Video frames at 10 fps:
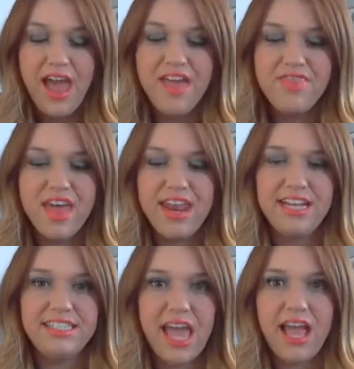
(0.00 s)
and then
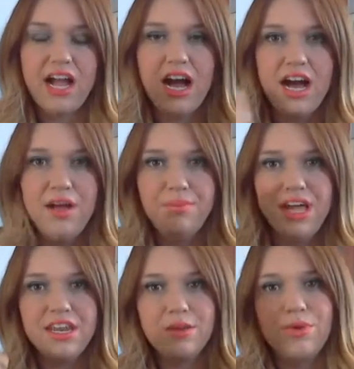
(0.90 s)
I take a
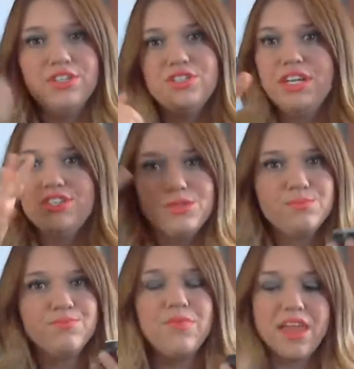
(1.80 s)
blending brush, and I just
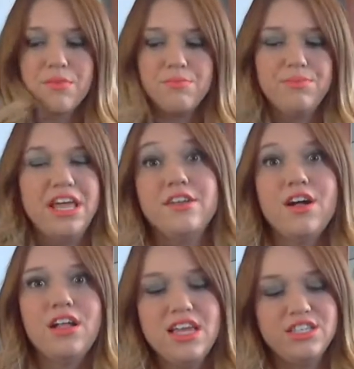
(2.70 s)
like blend it
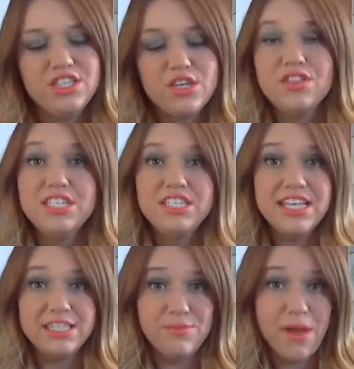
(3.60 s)
all in. So this
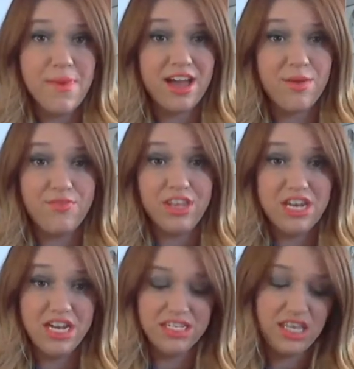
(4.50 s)
sets my makeup really
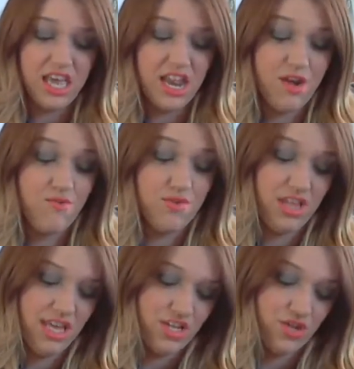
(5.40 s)
nicely, and I
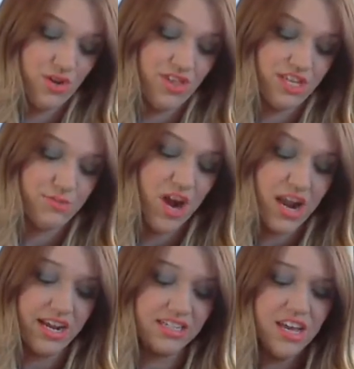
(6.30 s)
really enjoy this
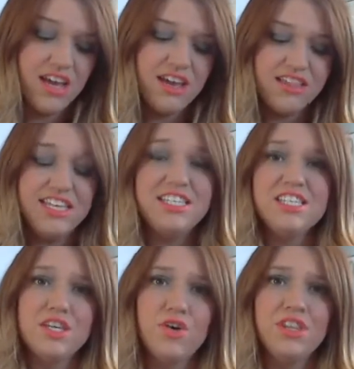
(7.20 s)
product. This
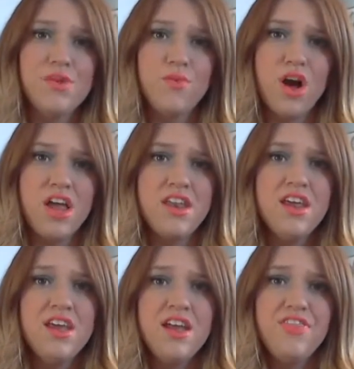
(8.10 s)
is the only one
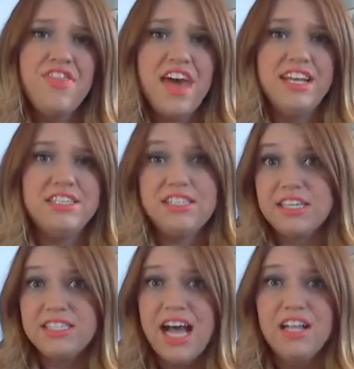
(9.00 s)
that is
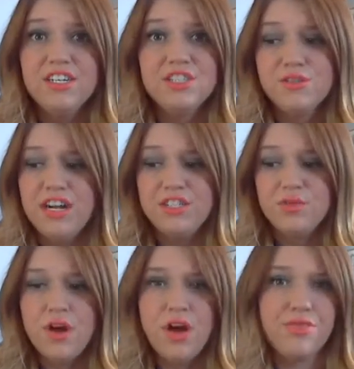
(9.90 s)
$6. The rest
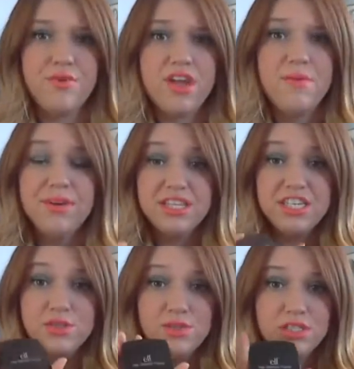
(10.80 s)
were all $3, but
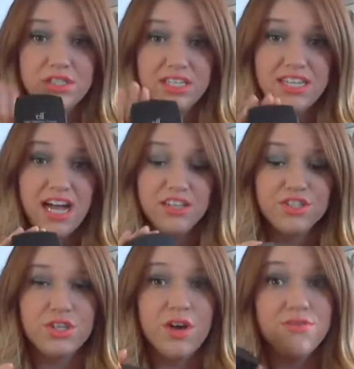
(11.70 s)
this was $6,
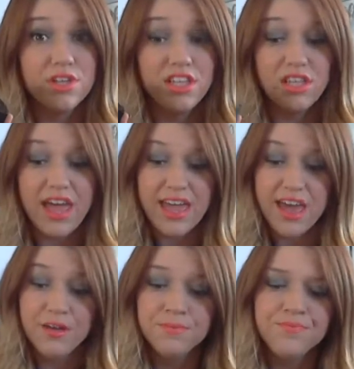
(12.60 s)
so I really like it.